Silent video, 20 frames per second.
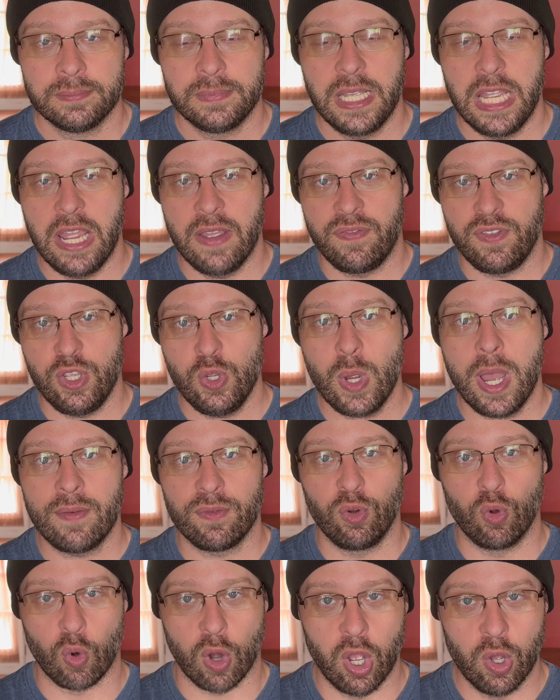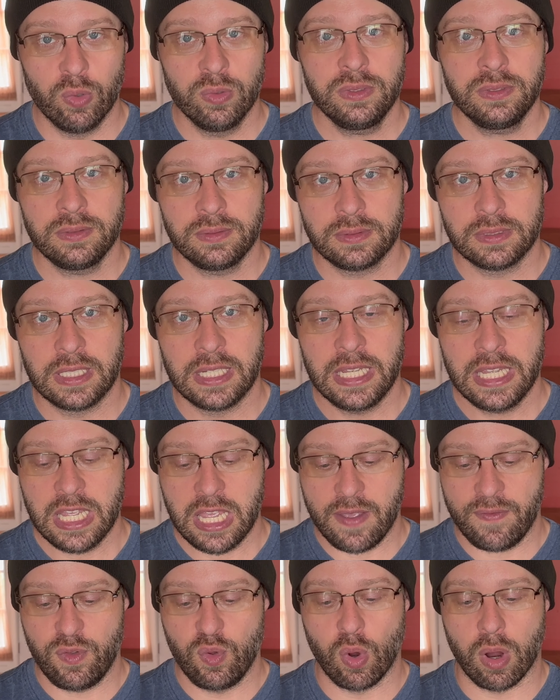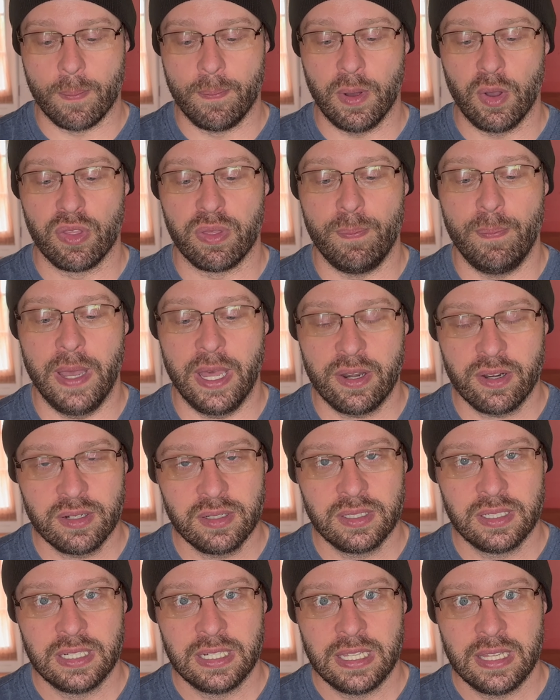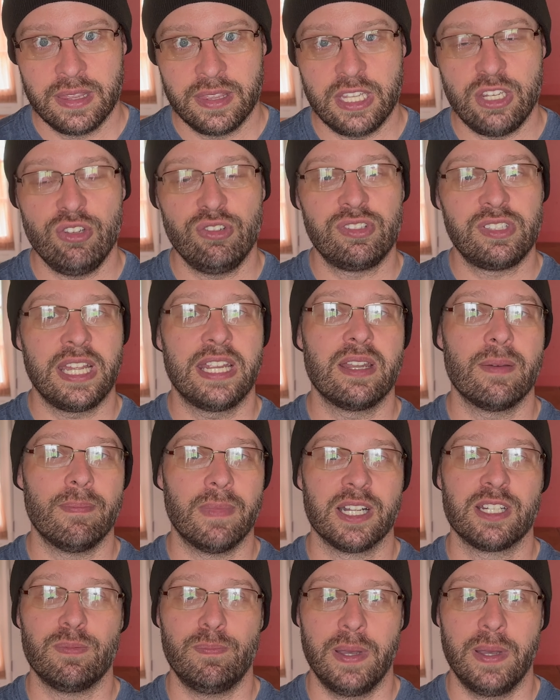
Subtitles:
If you have grown, if you are both better, then you stand a much